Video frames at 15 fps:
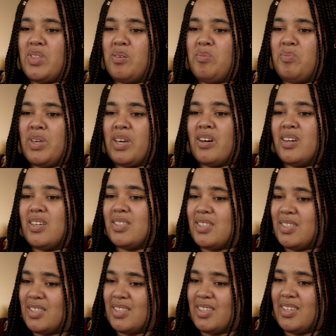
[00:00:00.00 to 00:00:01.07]

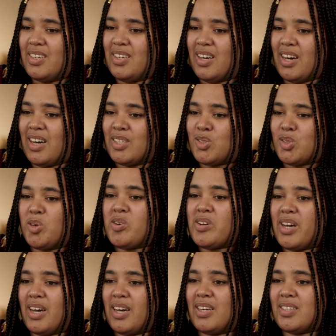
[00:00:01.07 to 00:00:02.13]
Because as
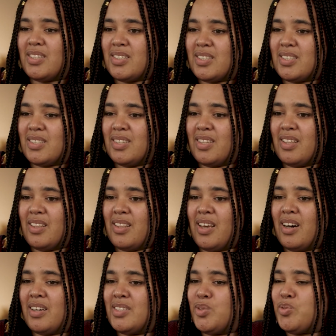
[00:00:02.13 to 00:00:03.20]
long as
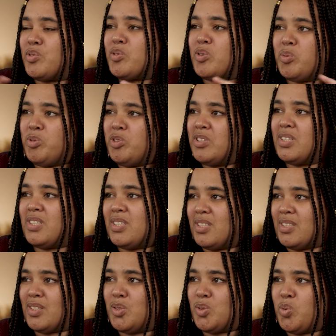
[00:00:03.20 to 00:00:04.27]
there are different
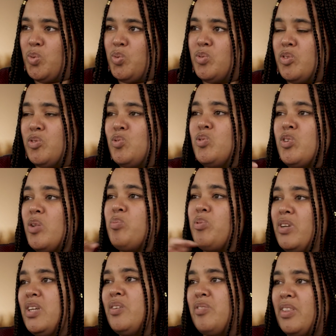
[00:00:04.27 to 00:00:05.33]
communities who do not
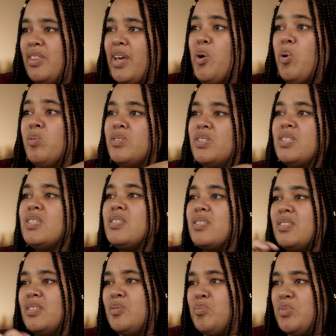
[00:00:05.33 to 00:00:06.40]
believe in their own
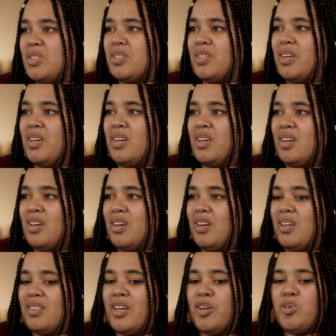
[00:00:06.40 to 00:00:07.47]
systems,
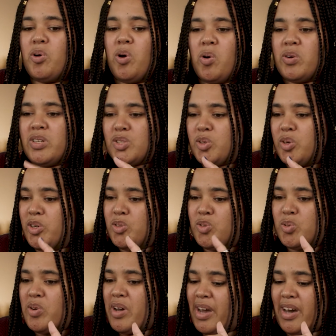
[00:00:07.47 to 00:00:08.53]
then you're always going
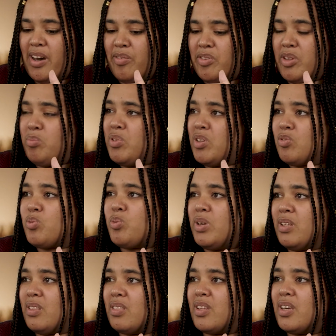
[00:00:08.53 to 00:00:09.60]
to have in
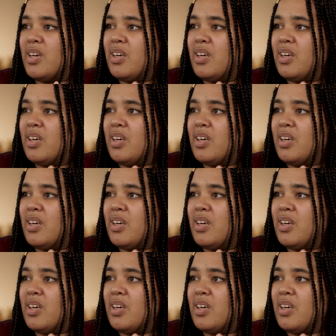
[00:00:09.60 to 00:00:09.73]
between